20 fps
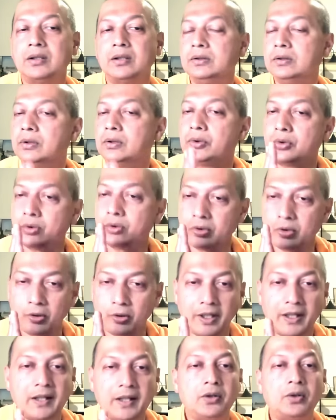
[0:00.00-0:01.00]
You should go
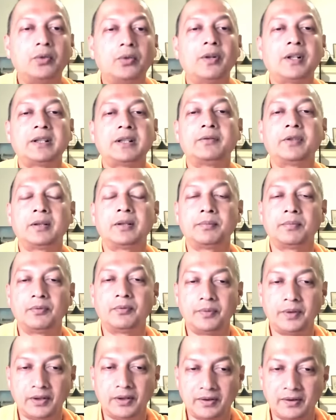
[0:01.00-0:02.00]
ahead and do whatever
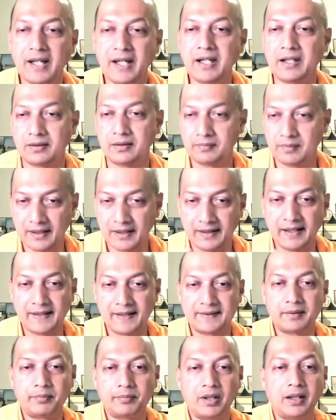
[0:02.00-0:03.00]
is right
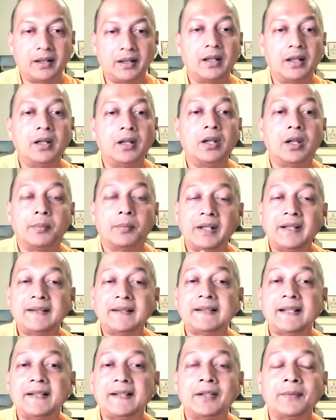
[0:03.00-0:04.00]
as a monk. But he
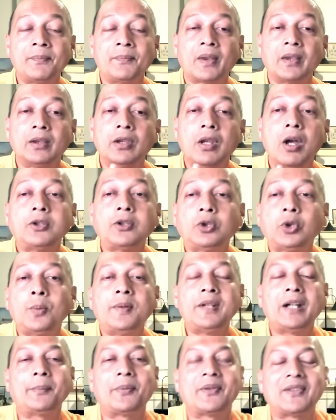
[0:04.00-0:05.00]
says, not to
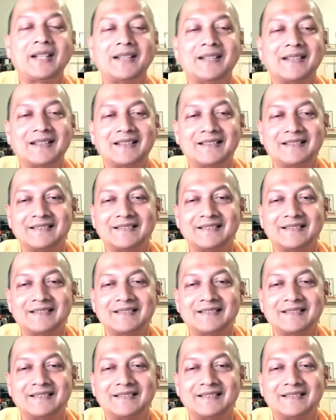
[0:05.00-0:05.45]
be upset.